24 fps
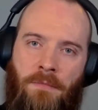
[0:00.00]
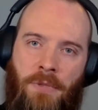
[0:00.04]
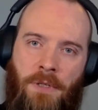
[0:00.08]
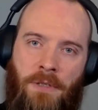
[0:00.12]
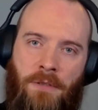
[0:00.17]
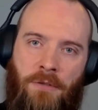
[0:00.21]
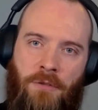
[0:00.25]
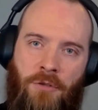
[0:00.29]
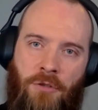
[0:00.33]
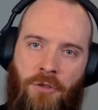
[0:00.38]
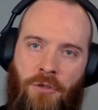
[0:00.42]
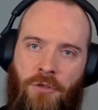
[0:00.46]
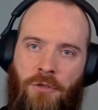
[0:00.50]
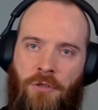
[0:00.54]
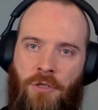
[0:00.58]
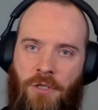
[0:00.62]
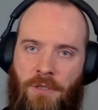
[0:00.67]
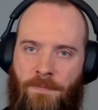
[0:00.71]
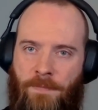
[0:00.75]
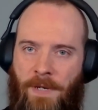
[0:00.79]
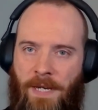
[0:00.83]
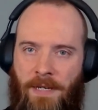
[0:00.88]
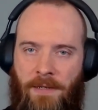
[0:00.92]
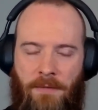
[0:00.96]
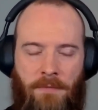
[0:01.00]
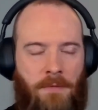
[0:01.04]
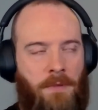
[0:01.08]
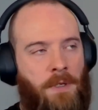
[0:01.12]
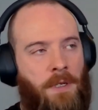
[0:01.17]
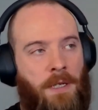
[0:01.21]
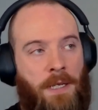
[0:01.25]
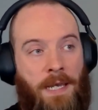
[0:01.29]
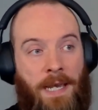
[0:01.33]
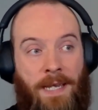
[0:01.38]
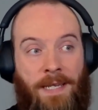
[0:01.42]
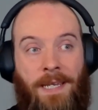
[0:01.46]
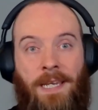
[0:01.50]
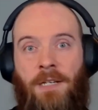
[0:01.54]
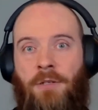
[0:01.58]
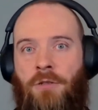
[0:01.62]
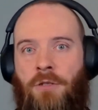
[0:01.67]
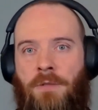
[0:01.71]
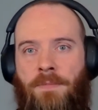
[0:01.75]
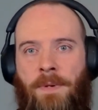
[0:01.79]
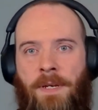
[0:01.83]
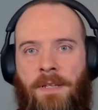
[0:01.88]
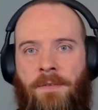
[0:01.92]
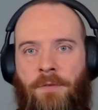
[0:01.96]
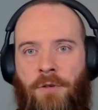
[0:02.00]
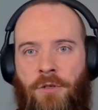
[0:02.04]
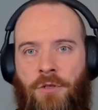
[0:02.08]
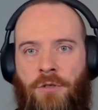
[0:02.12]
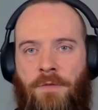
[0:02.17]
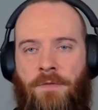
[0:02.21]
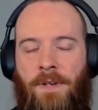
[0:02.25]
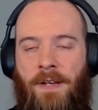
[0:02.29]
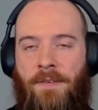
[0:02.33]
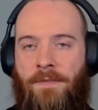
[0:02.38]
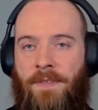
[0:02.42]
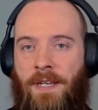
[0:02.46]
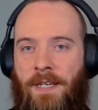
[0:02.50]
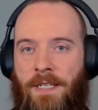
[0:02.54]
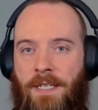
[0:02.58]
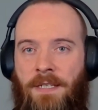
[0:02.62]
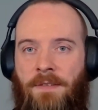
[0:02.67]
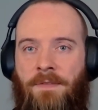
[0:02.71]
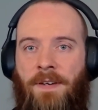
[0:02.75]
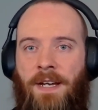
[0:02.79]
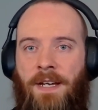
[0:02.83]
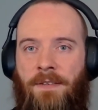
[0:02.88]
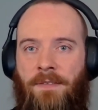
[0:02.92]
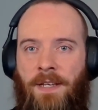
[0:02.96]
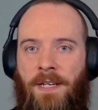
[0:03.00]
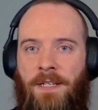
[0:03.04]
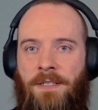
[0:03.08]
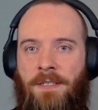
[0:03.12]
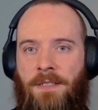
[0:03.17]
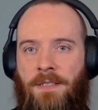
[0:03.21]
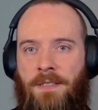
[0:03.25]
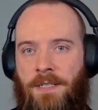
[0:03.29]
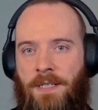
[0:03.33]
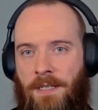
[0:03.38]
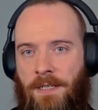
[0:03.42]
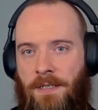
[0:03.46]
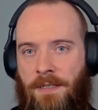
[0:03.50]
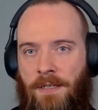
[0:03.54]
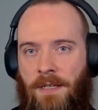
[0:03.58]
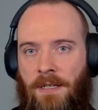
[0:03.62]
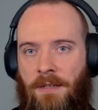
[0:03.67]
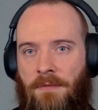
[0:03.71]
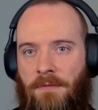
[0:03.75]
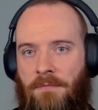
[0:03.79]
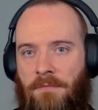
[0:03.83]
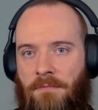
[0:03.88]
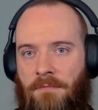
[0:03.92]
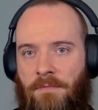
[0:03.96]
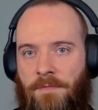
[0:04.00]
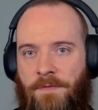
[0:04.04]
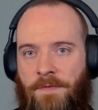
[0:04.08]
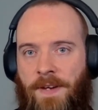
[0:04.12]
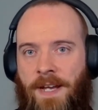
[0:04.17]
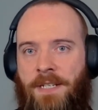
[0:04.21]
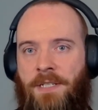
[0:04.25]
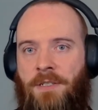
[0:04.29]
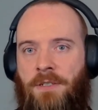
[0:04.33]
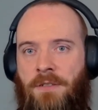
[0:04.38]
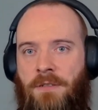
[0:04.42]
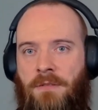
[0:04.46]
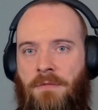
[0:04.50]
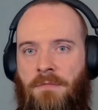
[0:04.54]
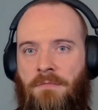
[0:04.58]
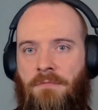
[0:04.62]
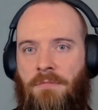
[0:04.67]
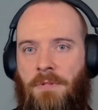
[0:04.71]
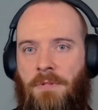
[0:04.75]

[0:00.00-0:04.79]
But just by the virtue of having that E5 license, I can get vast